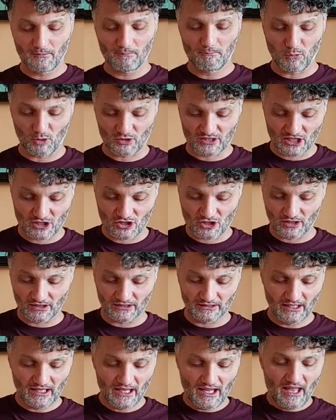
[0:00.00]

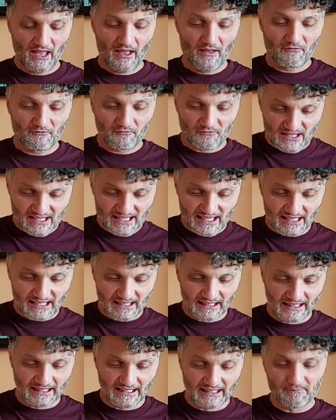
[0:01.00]
position,
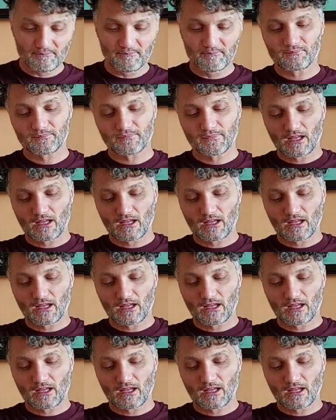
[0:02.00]
physically,